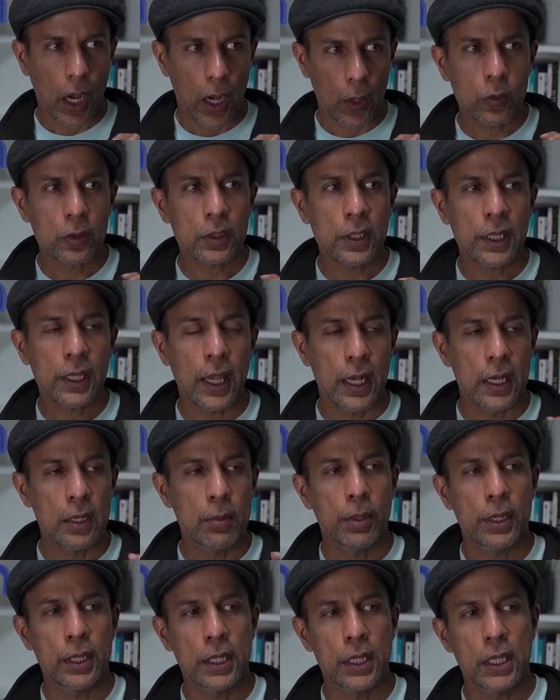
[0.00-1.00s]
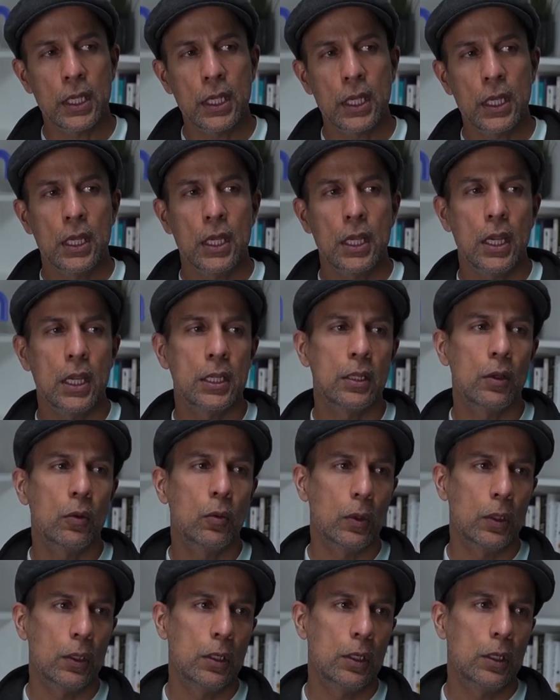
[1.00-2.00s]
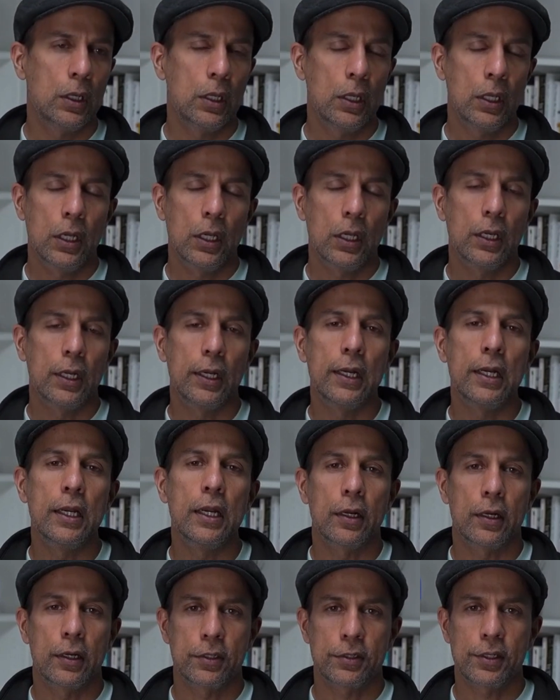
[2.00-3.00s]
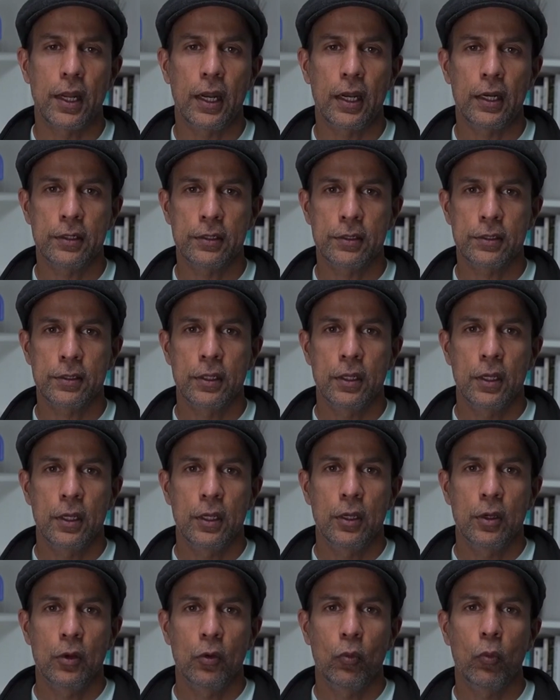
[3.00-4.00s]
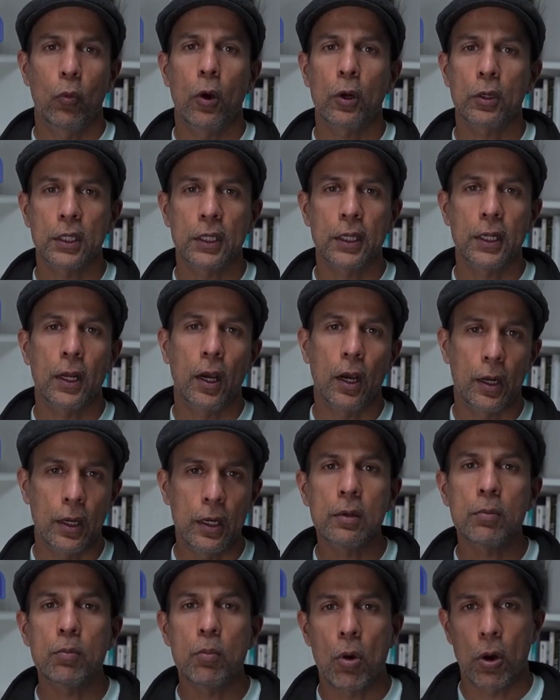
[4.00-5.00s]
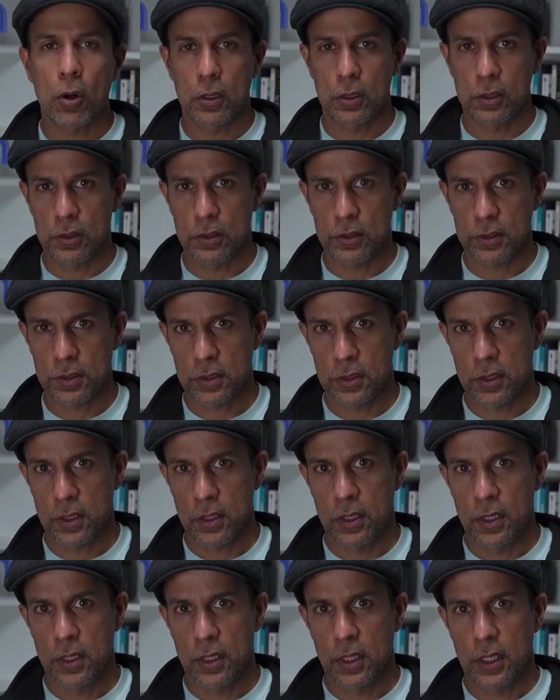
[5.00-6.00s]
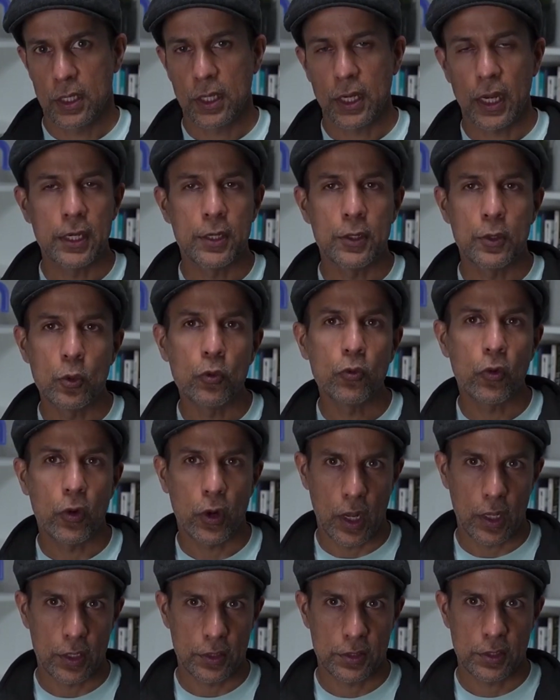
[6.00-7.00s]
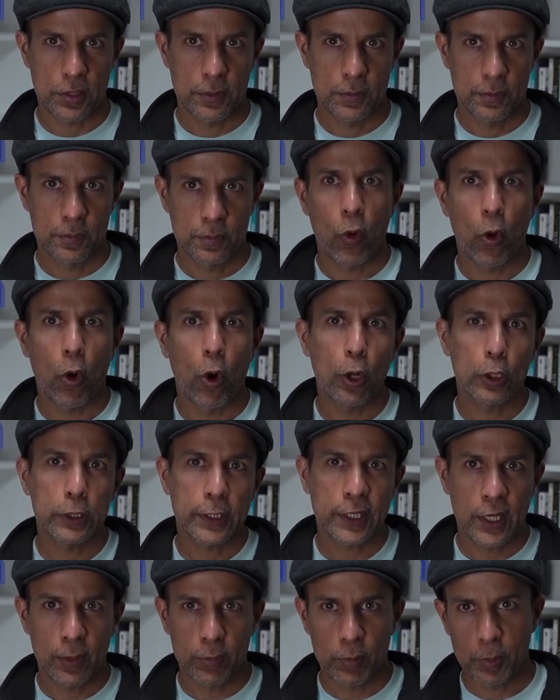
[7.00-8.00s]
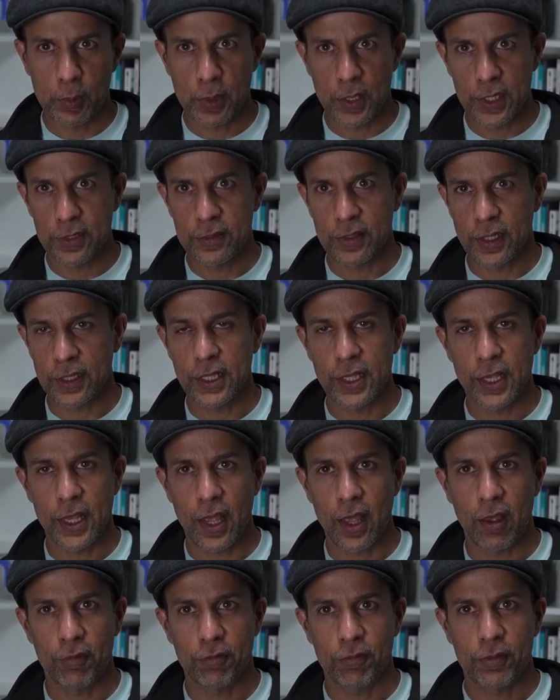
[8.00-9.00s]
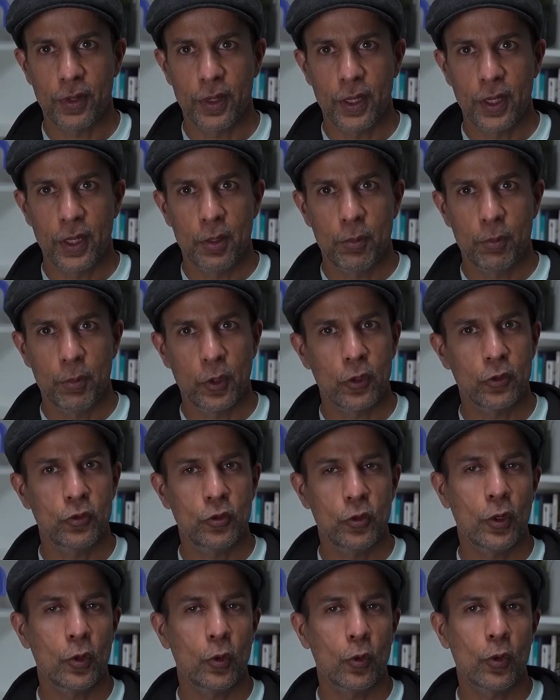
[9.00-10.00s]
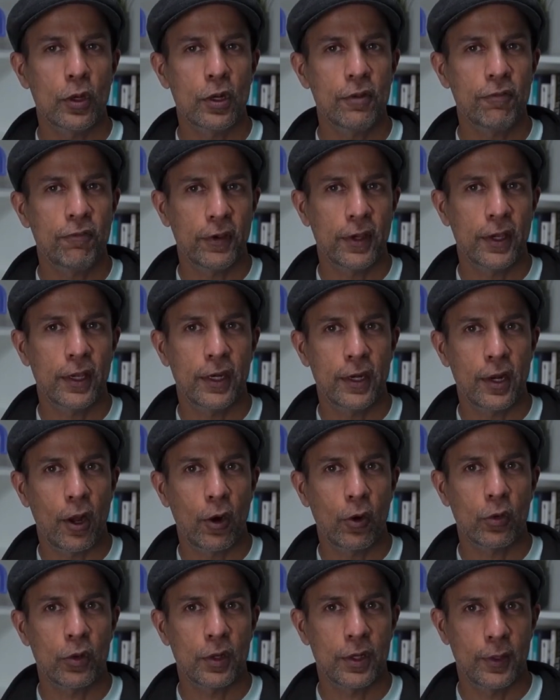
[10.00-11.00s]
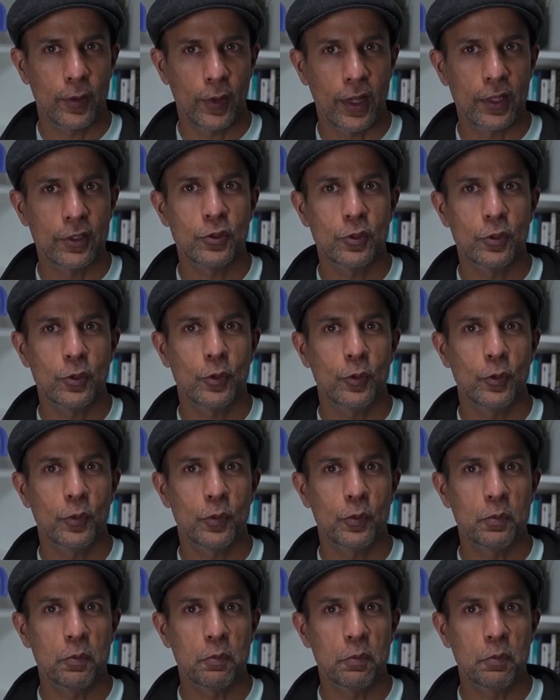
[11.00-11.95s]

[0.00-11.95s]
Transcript: I don't think anybody in the world really understands what the current models can do for us, all the capabilities that they have, because you can only figure it out, as you